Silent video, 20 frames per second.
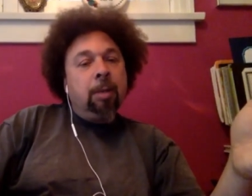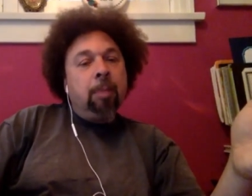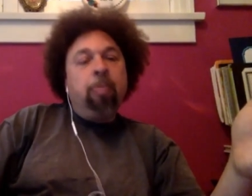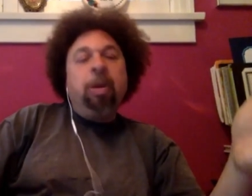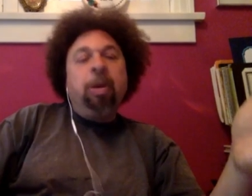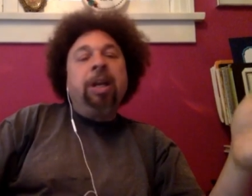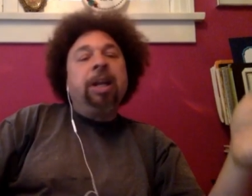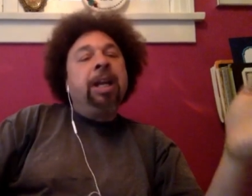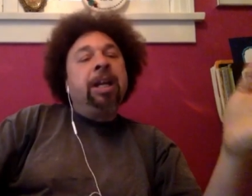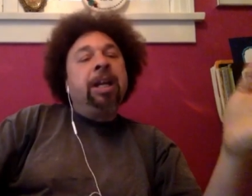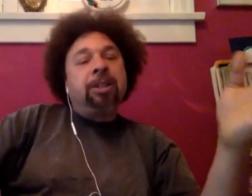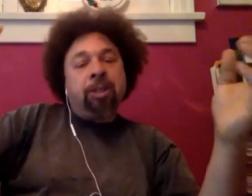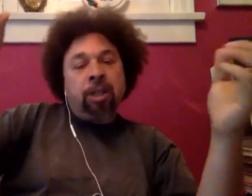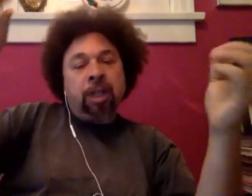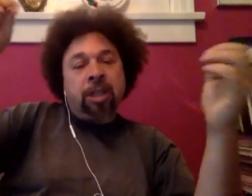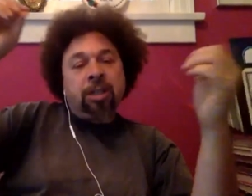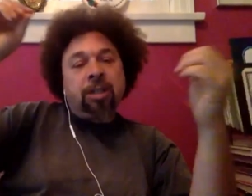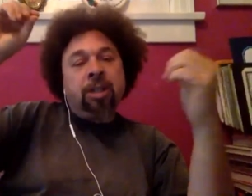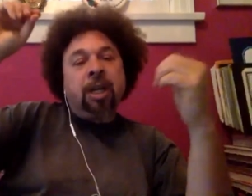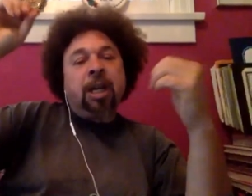But it's
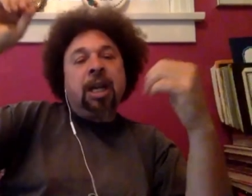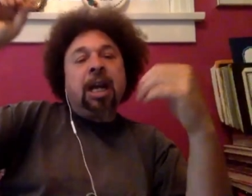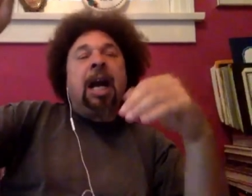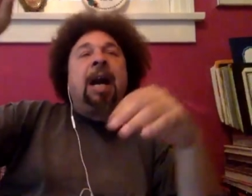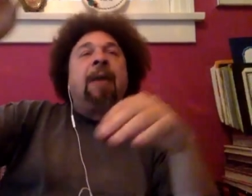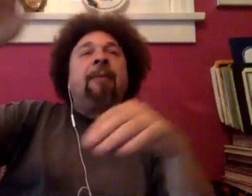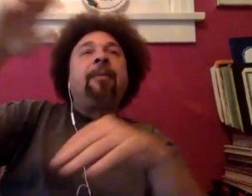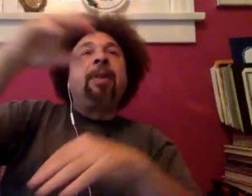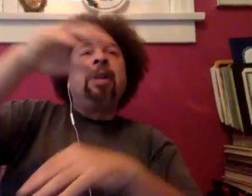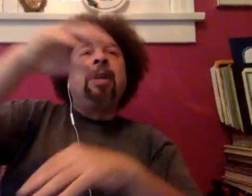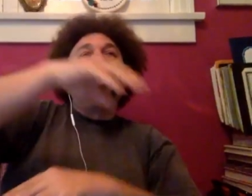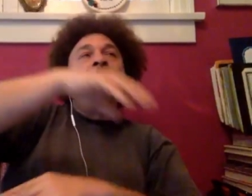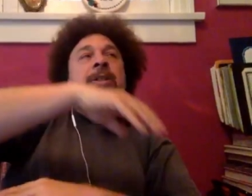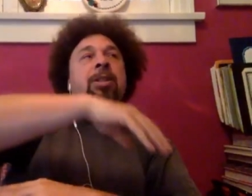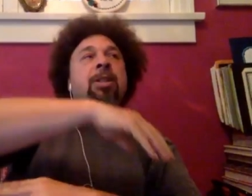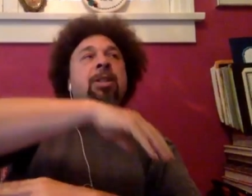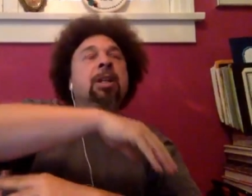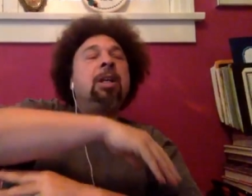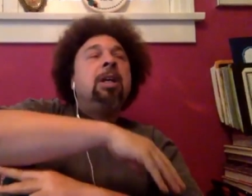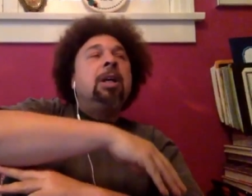just the
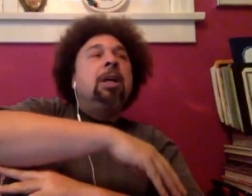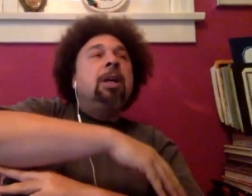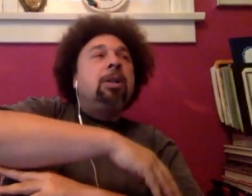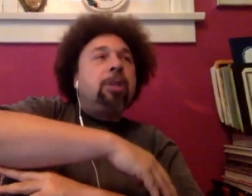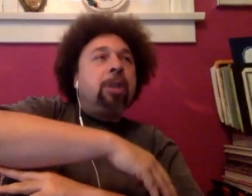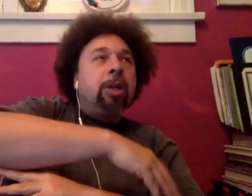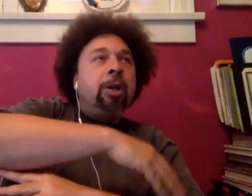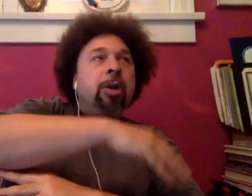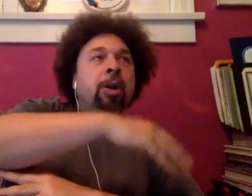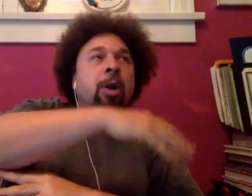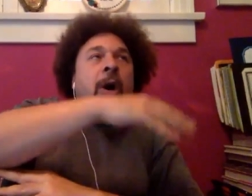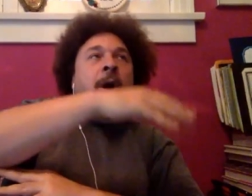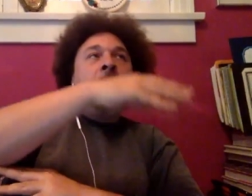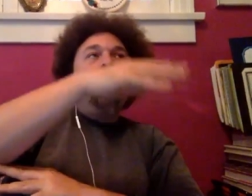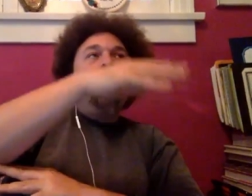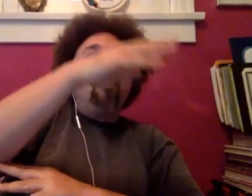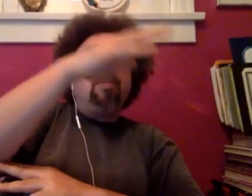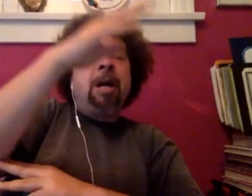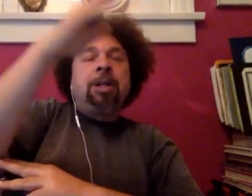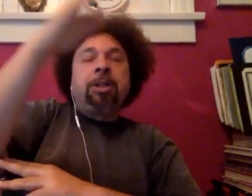confidence to
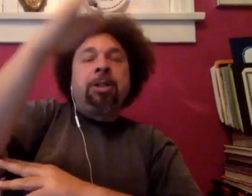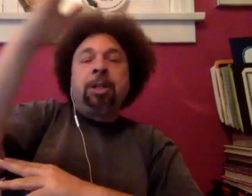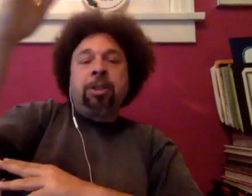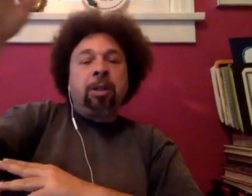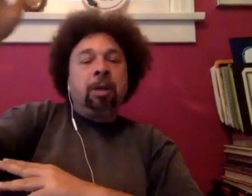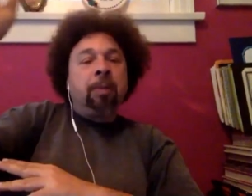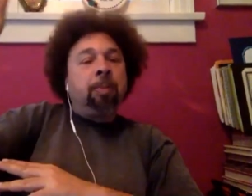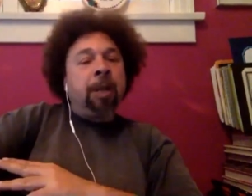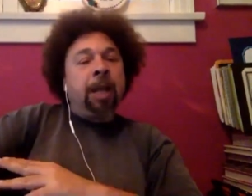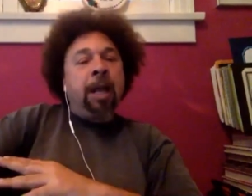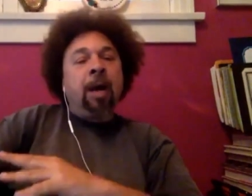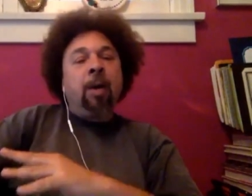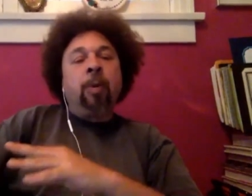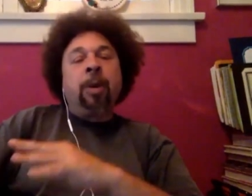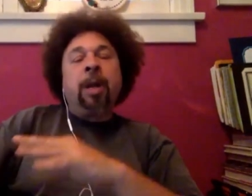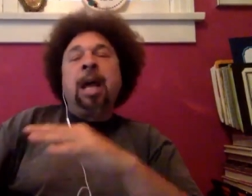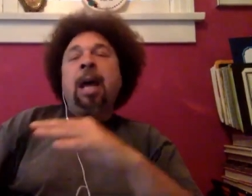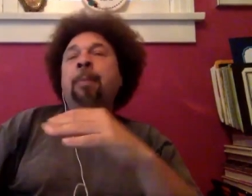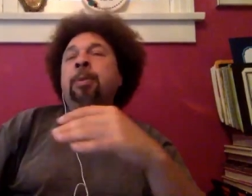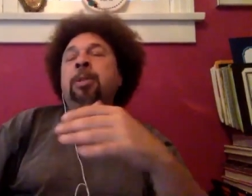know my shit's gonna play out
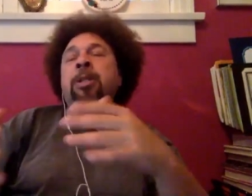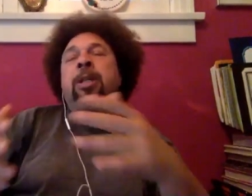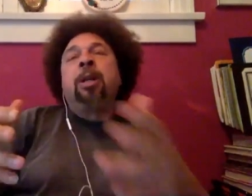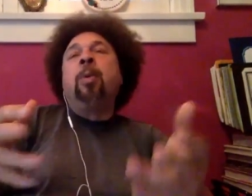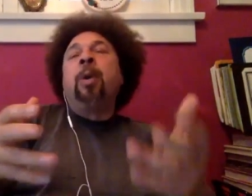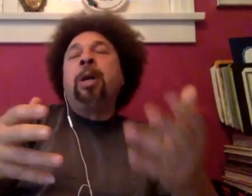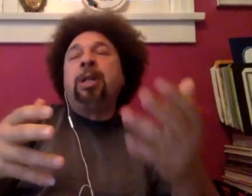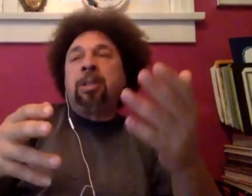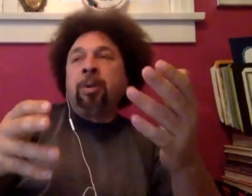what happens anyway.